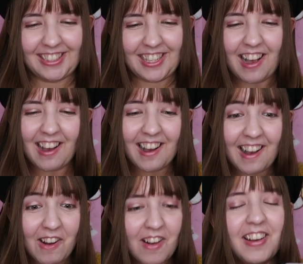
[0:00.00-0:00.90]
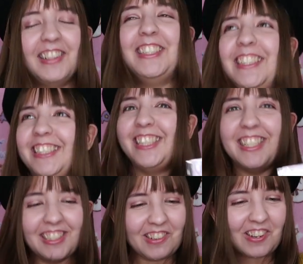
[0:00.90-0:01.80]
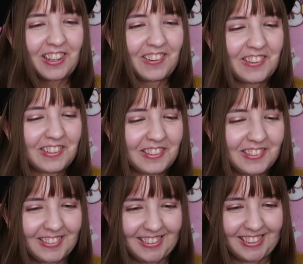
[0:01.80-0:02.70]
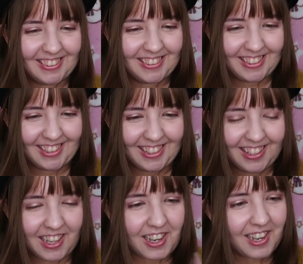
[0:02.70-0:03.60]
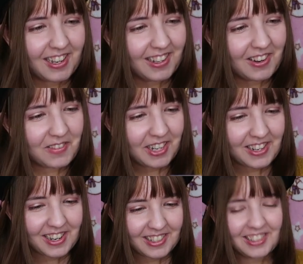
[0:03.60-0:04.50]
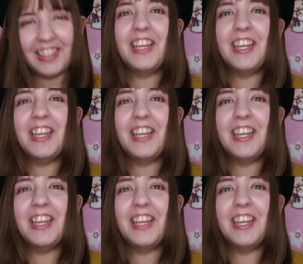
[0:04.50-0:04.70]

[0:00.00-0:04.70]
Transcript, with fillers: Oh! This is so cute! Oh my gosh!